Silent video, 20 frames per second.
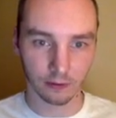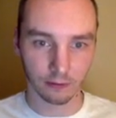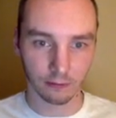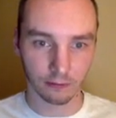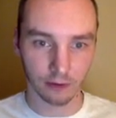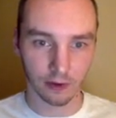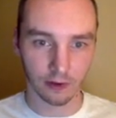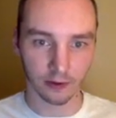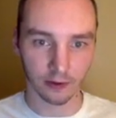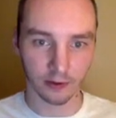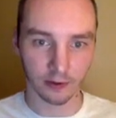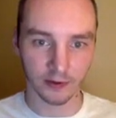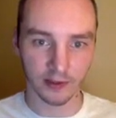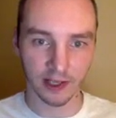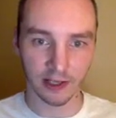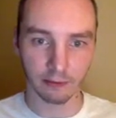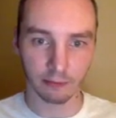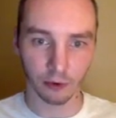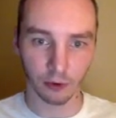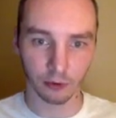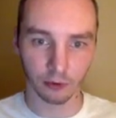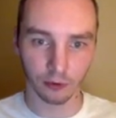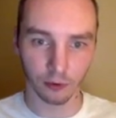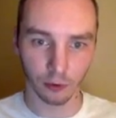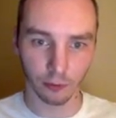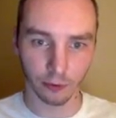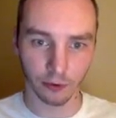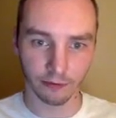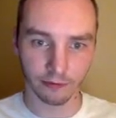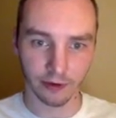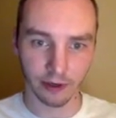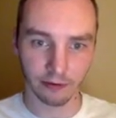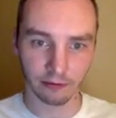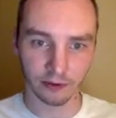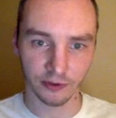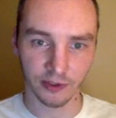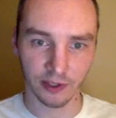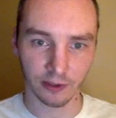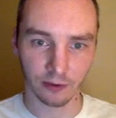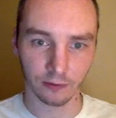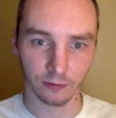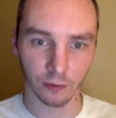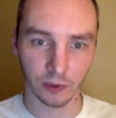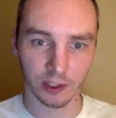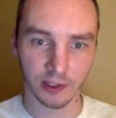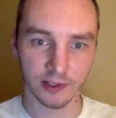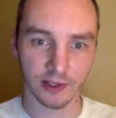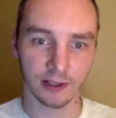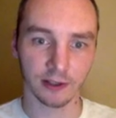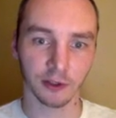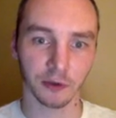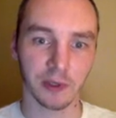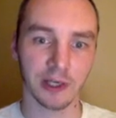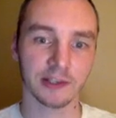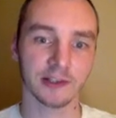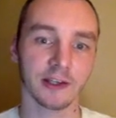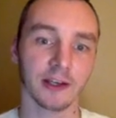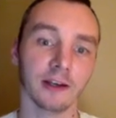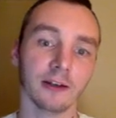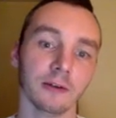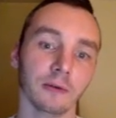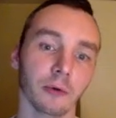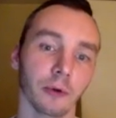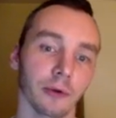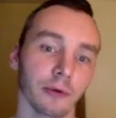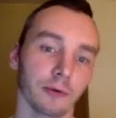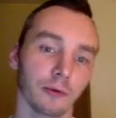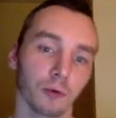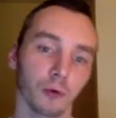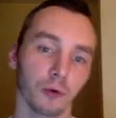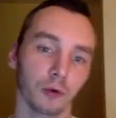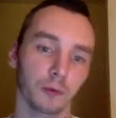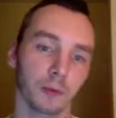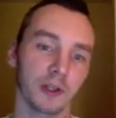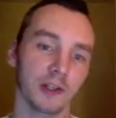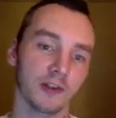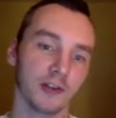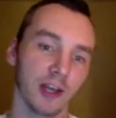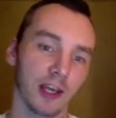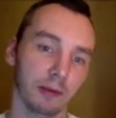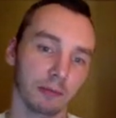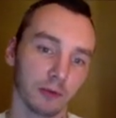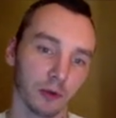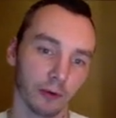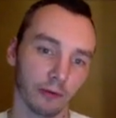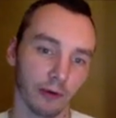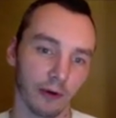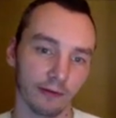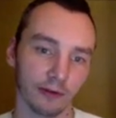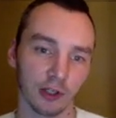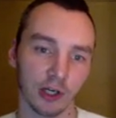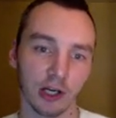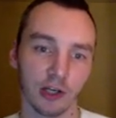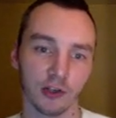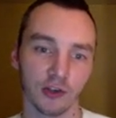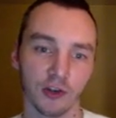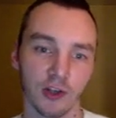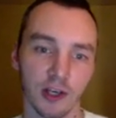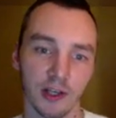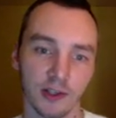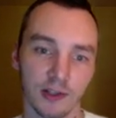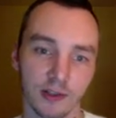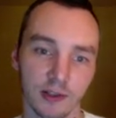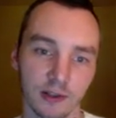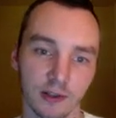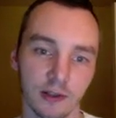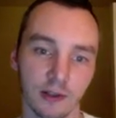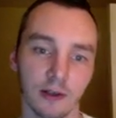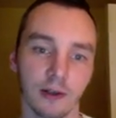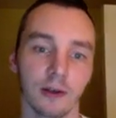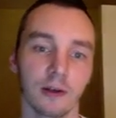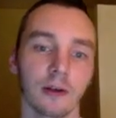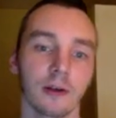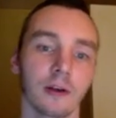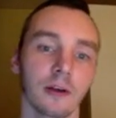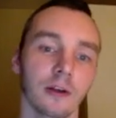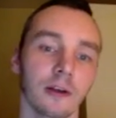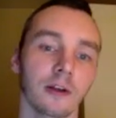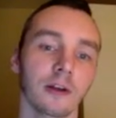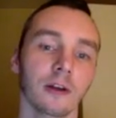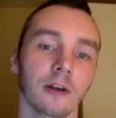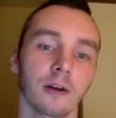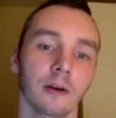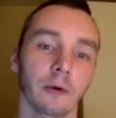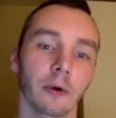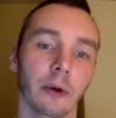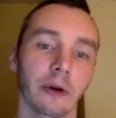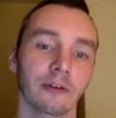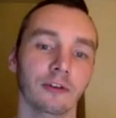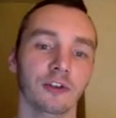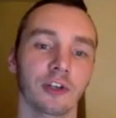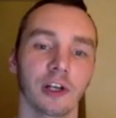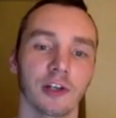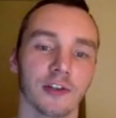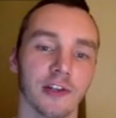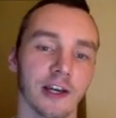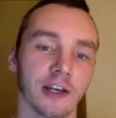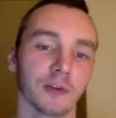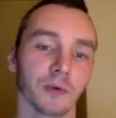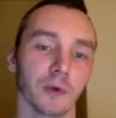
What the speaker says: Rather than set them both to 0.5 or set Y scale to X scale, we don't want to always be the same, so if we ever change this, or I have to change that as